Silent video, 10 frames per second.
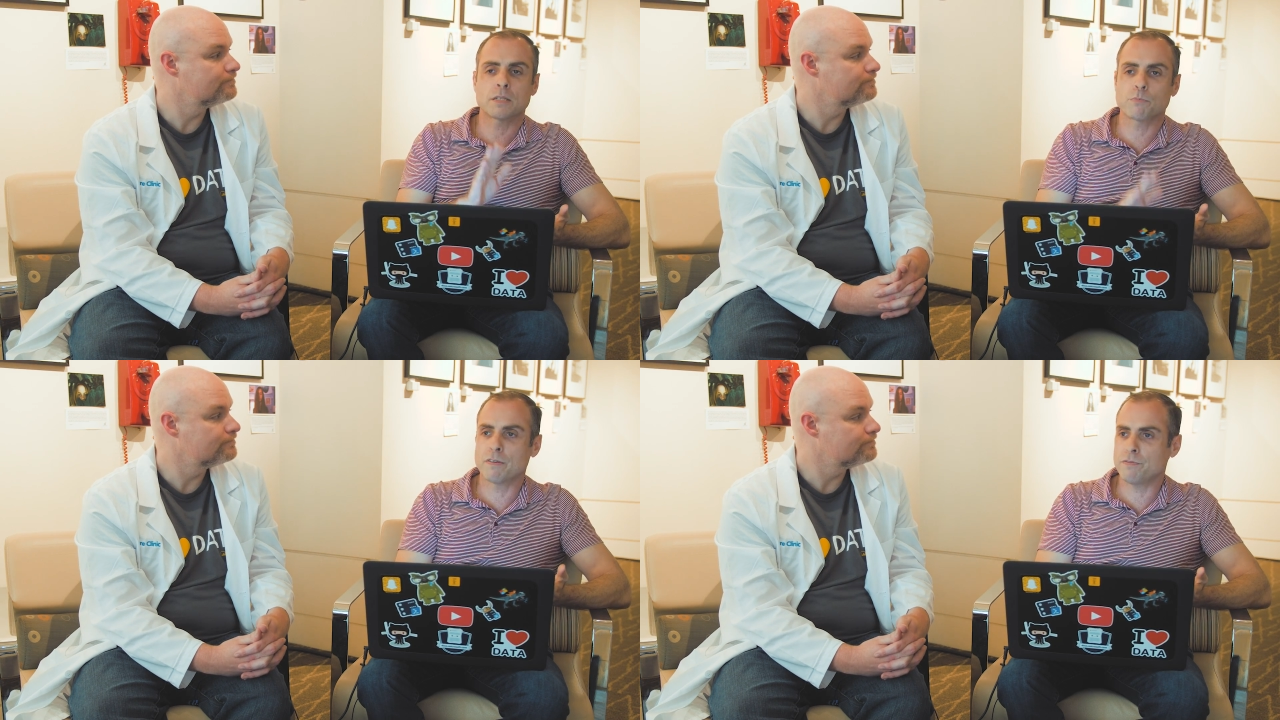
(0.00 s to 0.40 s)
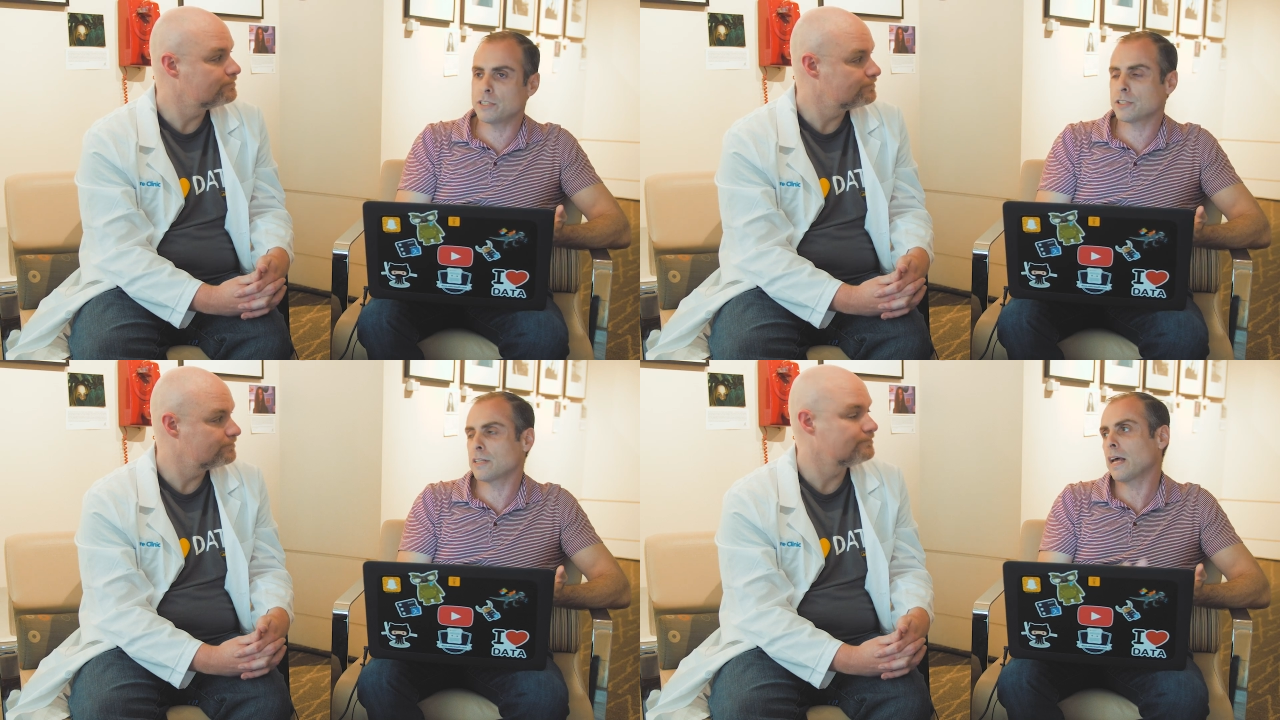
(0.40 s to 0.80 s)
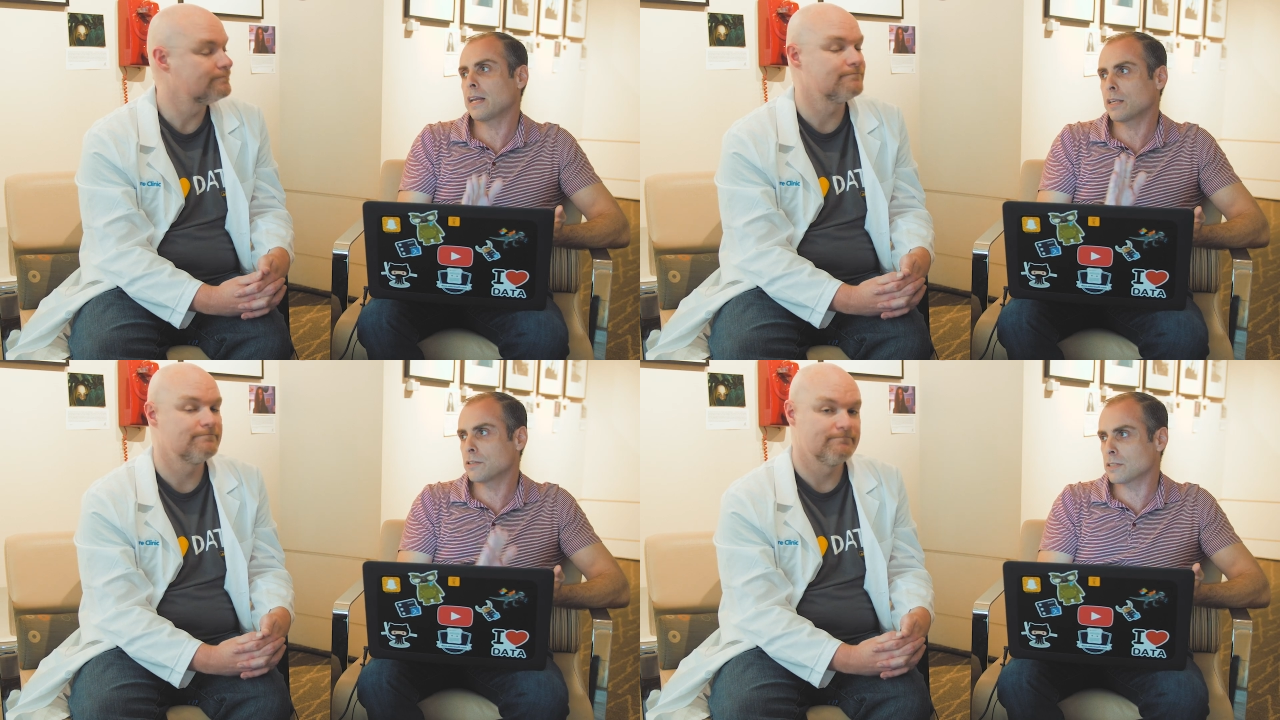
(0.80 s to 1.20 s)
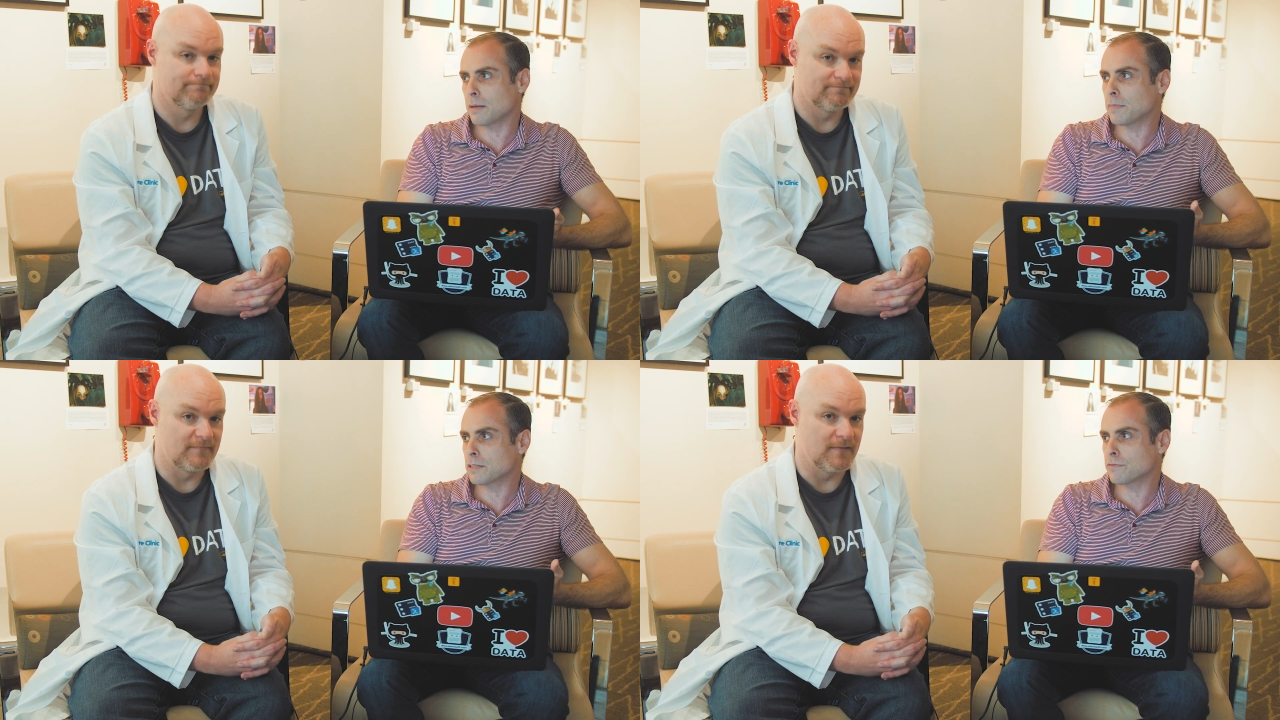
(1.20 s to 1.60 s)
Speaker 1: It's more efficient. And And it uses
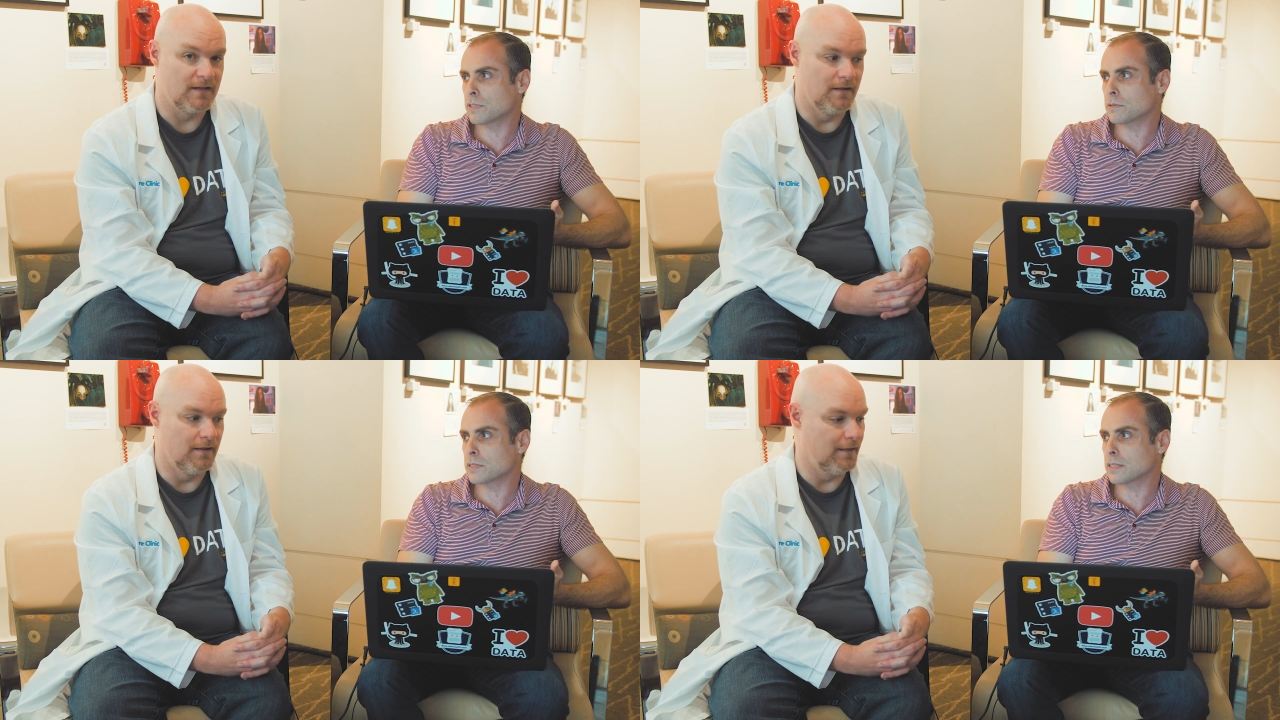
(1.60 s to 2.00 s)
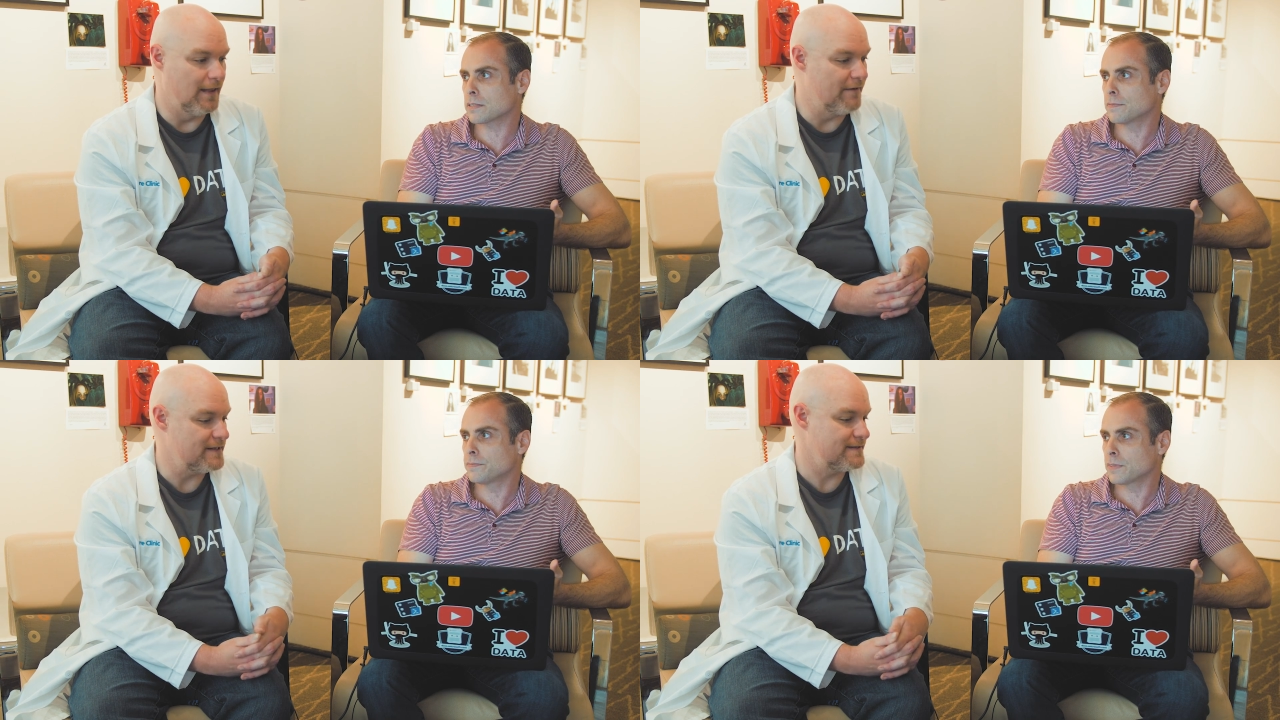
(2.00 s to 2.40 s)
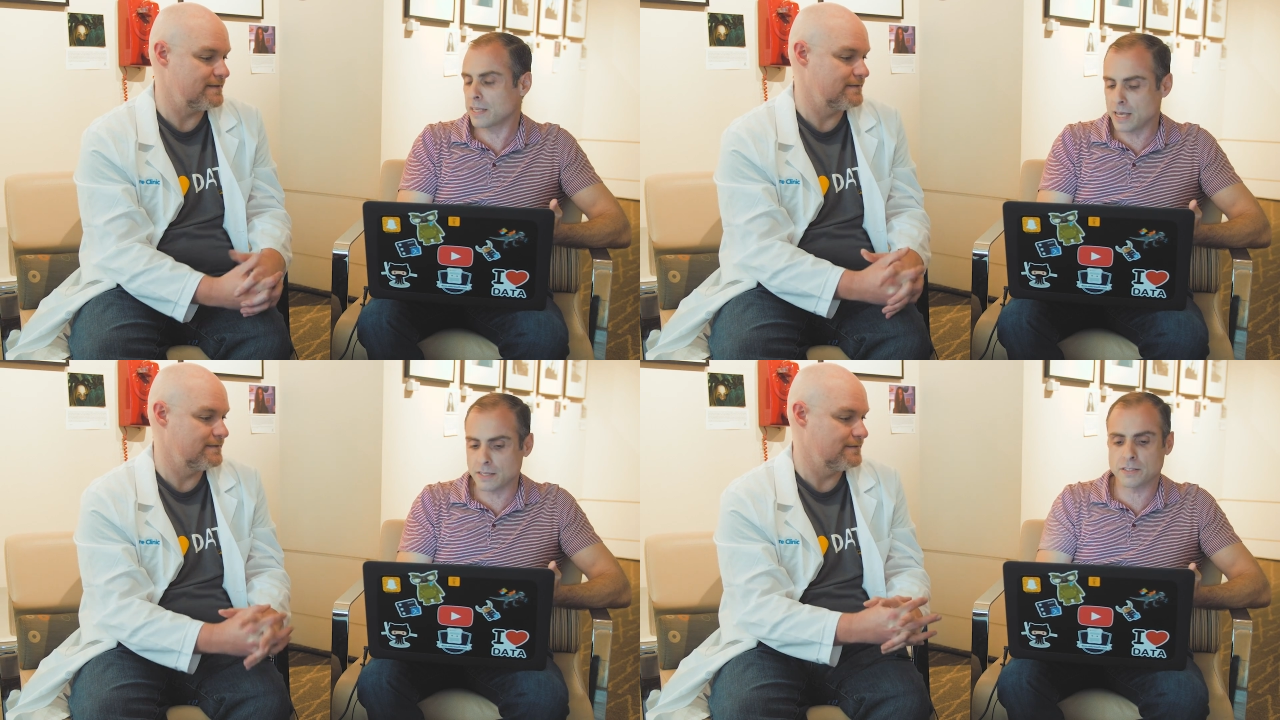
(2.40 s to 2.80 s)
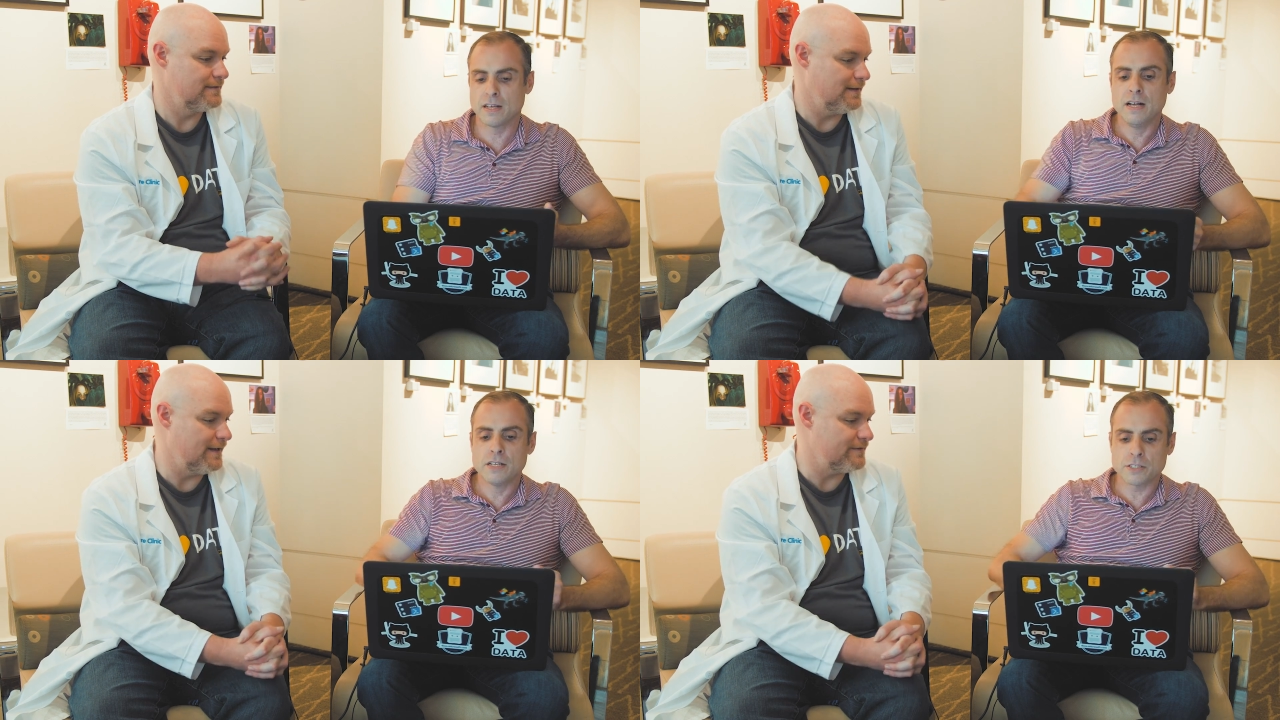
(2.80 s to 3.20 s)
up less resources. Love it.
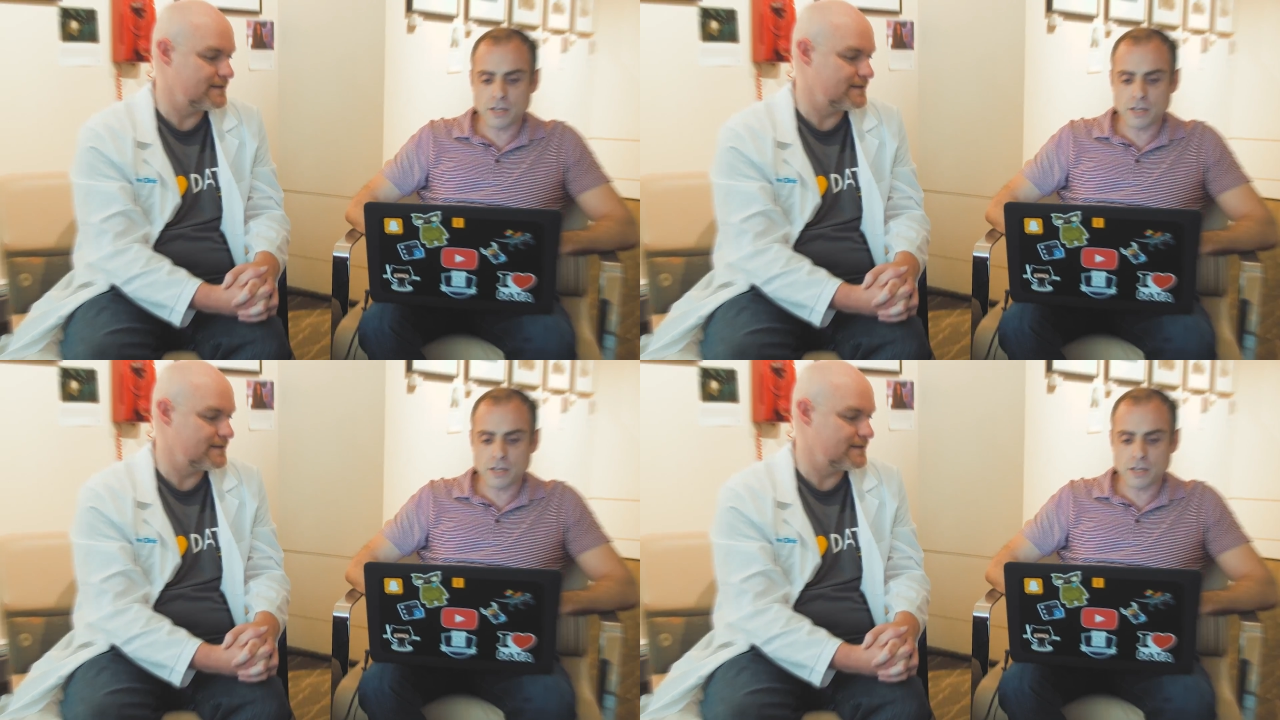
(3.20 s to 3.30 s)
Yes. Love it.